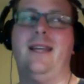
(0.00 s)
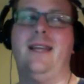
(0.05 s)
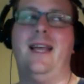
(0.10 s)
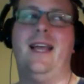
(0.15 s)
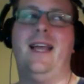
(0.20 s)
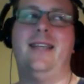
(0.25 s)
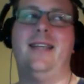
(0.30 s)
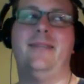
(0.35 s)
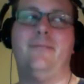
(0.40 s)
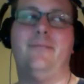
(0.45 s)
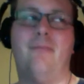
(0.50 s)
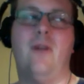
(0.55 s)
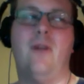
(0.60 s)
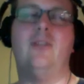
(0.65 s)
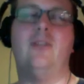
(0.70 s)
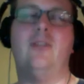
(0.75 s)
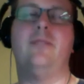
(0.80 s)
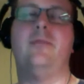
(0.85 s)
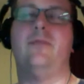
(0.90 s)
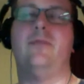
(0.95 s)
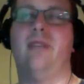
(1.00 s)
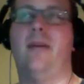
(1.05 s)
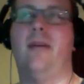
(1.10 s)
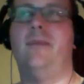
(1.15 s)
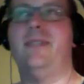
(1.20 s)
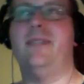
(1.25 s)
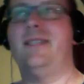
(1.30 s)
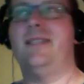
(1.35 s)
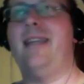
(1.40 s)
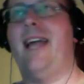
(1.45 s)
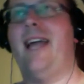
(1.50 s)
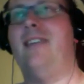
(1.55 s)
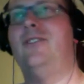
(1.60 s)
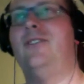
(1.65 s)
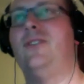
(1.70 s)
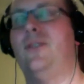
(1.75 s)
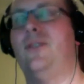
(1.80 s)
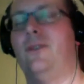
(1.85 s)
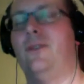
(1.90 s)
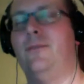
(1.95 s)
has multiple numbers
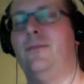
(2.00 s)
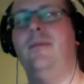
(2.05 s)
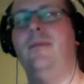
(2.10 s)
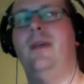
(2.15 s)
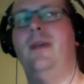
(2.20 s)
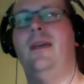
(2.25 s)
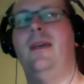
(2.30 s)
attached to them,